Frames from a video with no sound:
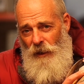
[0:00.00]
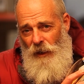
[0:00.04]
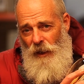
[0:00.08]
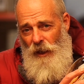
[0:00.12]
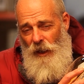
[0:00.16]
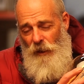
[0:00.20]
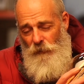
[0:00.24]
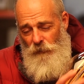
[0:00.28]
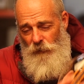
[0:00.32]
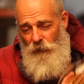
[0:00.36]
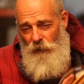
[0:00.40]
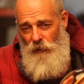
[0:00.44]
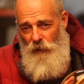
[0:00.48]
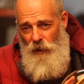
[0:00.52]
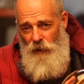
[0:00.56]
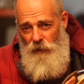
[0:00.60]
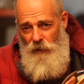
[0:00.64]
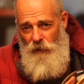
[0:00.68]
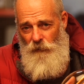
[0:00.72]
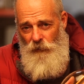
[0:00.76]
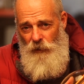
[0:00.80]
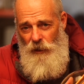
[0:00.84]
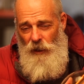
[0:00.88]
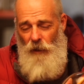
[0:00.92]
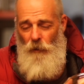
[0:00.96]
if you
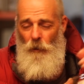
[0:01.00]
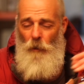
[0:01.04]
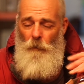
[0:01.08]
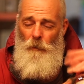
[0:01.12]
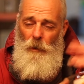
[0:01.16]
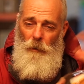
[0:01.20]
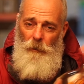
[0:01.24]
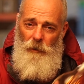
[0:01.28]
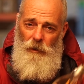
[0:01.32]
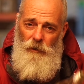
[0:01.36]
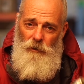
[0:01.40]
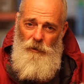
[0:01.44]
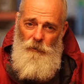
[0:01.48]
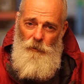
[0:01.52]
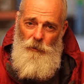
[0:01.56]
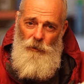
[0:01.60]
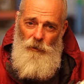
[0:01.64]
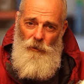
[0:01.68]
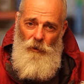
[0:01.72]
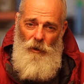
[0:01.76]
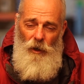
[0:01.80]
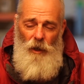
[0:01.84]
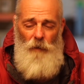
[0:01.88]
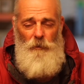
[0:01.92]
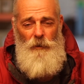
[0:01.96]
liked the video, remember to
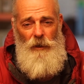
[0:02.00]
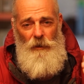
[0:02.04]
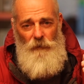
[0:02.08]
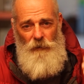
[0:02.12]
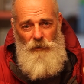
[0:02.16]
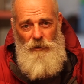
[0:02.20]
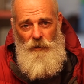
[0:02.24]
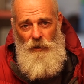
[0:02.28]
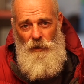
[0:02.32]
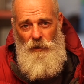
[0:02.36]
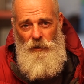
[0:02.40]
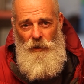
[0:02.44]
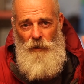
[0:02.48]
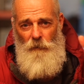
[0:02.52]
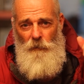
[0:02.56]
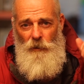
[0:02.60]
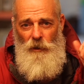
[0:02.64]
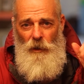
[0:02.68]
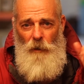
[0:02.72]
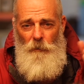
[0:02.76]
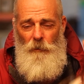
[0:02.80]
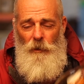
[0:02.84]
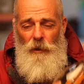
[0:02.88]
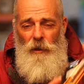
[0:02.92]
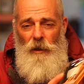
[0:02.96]
subscribe, give us the
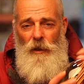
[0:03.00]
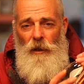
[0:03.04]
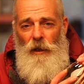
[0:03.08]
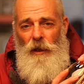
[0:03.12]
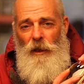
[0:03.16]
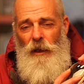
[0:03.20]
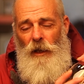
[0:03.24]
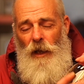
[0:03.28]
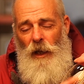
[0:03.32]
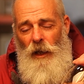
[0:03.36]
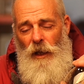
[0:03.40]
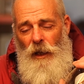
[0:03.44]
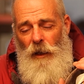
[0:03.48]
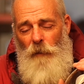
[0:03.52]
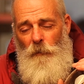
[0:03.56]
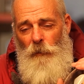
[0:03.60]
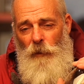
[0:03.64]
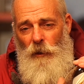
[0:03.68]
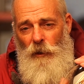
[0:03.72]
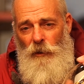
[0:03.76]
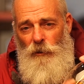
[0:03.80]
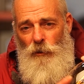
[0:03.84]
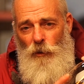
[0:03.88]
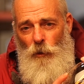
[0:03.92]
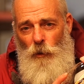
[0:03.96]
thumbs up.
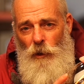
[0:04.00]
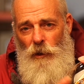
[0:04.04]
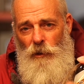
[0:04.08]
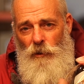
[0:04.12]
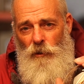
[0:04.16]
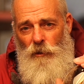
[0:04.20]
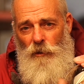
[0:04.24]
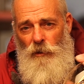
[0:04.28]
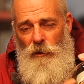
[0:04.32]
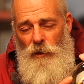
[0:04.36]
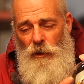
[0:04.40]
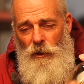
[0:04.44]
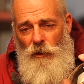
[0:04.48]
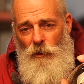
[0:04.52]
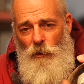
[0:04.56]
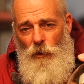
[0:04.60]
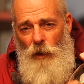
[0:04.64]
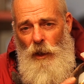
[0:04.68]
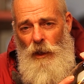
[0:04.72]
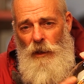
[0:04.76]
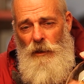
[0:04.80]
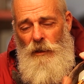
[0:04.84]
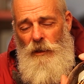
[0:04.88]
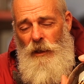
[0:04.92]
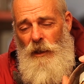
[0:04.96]
It's always good
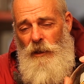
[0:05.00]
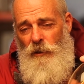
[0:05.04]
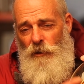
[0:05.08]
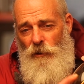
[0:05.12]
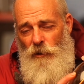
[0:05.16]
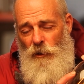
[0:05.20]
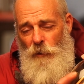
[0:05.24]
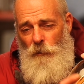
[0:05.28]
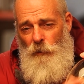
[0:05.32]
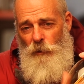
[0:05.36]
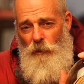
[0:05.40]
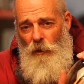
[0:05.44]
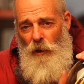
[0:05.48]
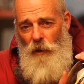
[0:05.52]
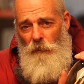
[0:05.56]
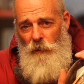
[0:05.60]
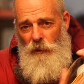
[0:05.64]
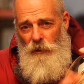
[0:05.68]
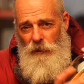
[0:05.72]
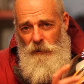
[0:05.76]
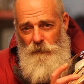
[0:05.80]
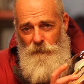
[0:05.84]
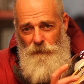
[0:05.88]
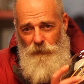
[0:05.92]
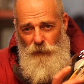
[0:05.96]
to see new
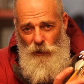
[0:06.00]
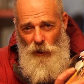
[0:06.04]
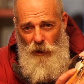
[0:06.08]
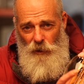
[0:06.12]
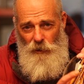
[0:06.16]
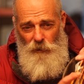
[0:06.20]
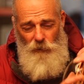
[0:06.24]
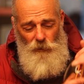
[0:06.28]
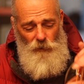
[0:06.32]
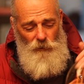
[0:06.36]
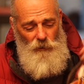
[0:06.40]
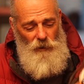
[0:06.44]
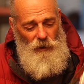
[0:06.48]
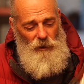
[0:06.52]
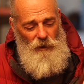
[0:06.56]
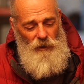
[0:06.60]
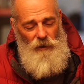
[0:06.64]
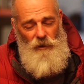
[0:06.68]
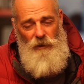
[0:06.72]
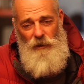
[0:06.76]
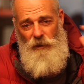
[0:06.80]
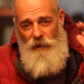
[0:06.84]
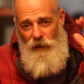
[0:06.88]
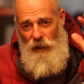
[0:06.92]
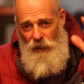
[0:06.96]
subscribers. So
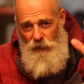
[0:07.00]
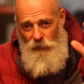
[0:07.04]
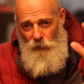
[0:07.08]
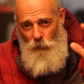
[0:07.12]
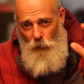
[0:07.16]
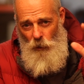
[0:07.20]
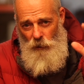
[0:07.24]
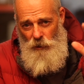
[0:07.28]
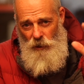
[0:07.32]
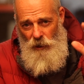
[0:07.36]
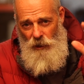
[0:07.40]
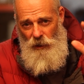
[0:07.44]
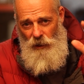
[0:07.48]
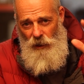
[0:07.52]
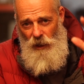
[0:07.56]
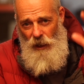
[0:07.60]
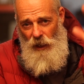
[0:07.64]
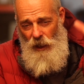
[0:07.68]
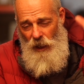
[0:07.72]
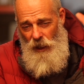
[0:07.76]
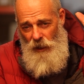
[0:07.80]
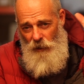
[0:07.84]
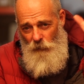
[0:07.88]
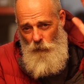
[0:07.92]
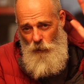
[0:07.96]
thanks for watching
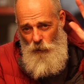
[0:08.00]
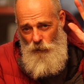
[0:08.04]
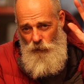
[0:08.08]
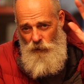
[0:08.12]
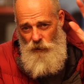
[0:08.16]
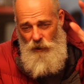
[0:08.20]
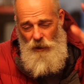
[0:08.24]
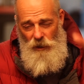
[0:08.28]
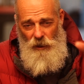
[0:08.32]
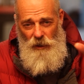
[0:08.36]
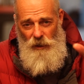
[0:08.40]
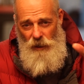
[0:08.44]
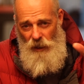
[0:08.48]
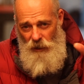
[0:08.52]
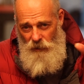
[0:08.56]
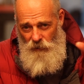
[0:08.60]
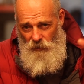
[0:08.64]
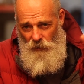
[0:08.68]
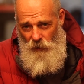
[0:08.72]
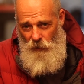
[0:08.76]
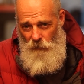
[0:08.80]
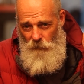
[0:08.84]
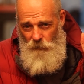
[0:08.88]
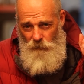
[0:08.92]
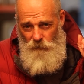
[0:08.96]
and we'll see you next
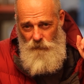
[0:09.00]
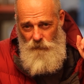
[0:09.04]
time.